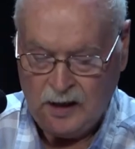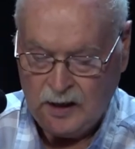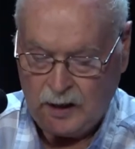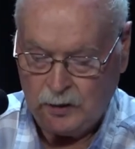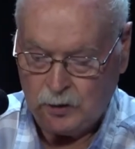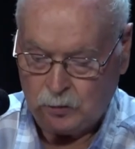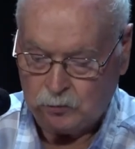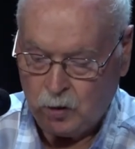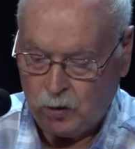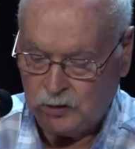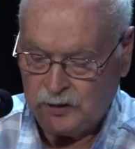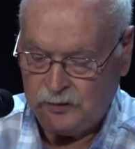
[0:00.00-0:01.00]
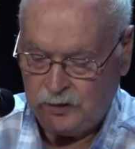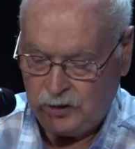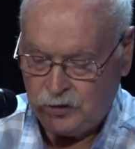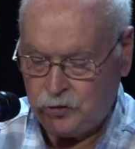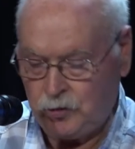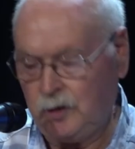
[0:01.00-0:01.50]
and their role in the
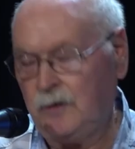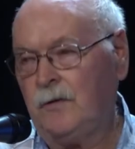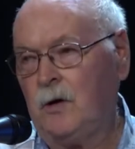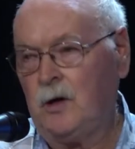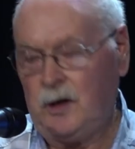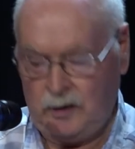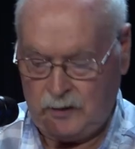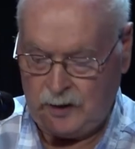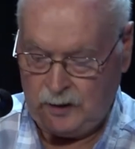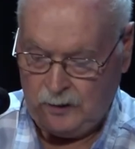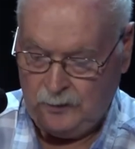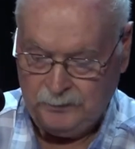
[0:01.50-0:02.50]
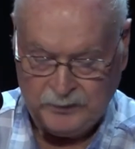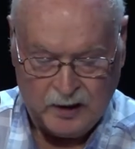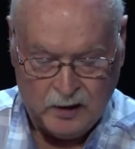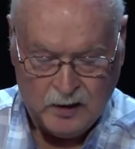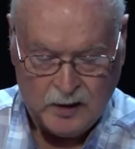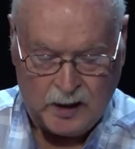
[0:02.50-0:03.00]
history of our area,
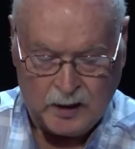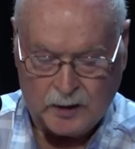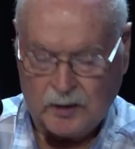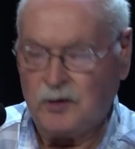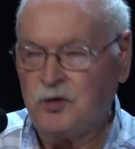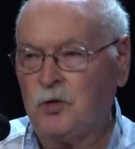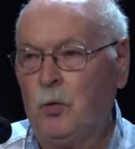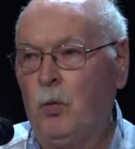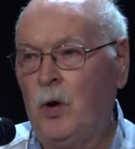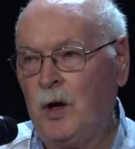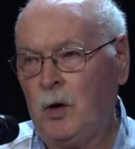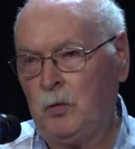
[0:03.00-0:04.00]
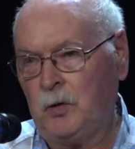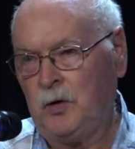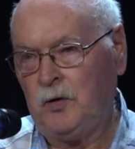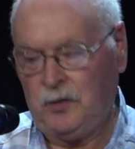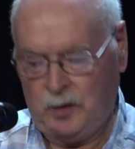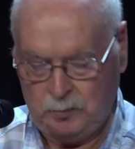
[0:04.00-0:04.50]
and it is well
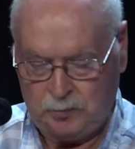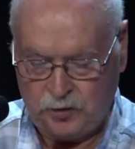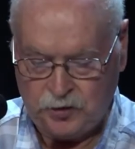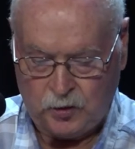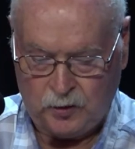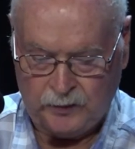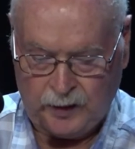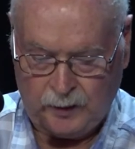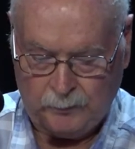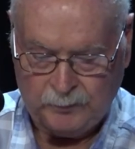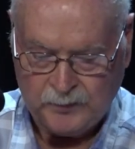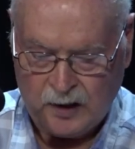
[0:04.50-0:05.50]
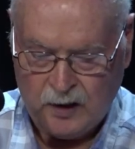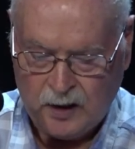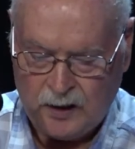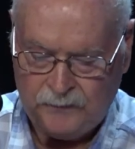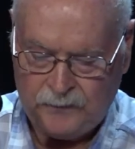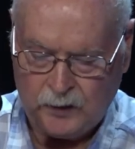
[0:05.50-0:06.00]
worth preserving.
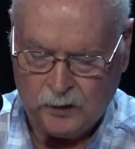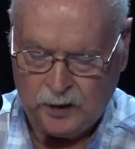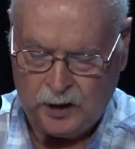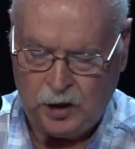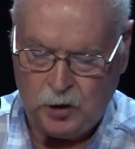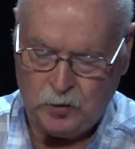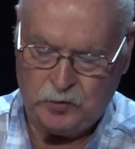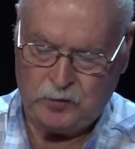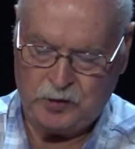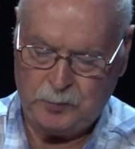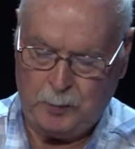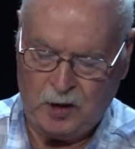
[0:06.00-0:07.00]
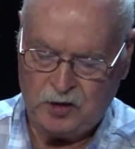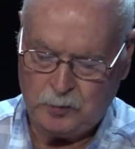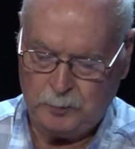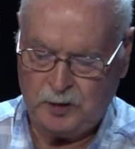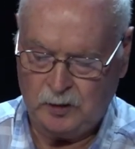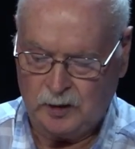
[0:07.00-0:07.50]
I feel a huge
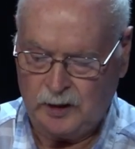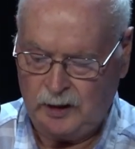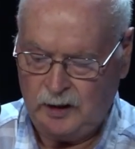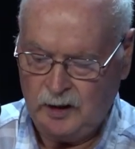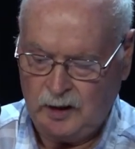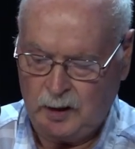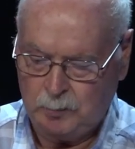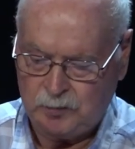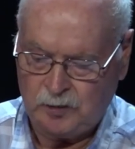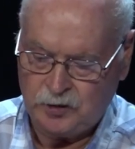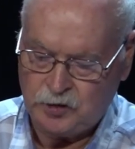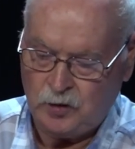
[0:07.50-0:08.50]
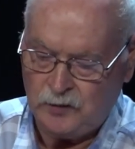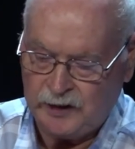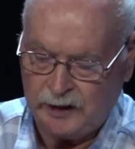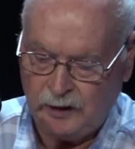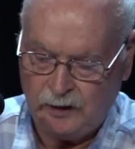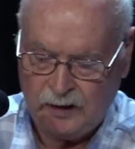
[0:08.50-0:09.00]
responsibility in
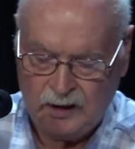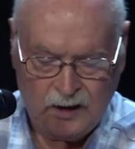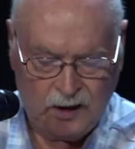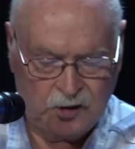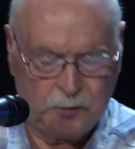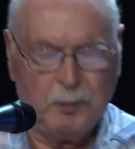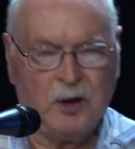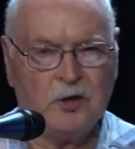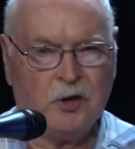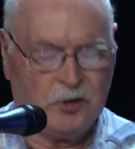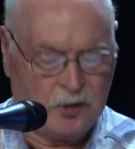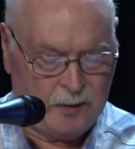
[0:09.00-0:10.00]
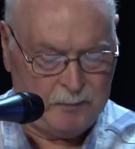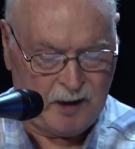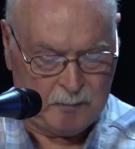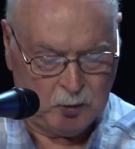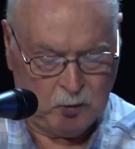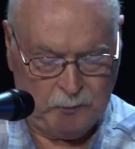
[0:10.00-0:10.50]
preserving it as much as I'm
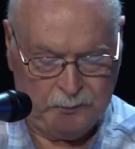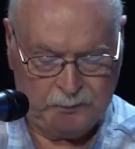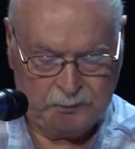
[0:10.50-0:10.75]
able.